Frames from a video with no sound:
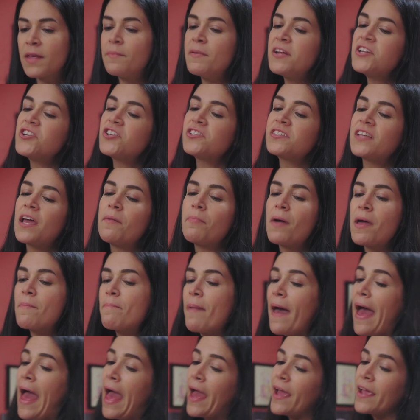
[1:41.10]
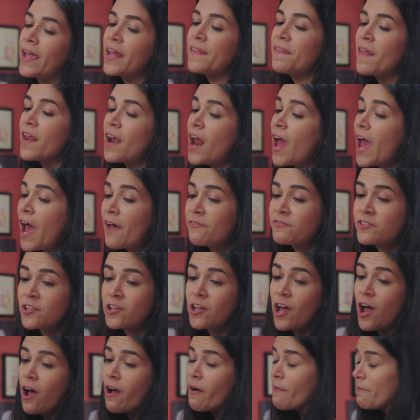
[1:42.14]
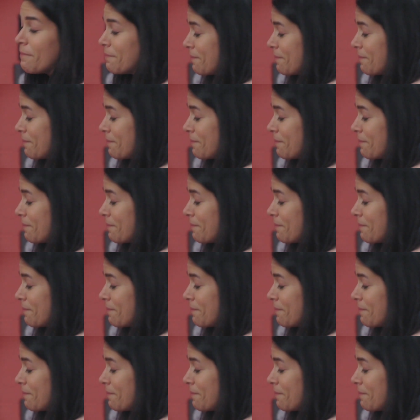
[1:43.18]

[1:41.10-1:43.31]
Let me just get my bag, and then I have to go.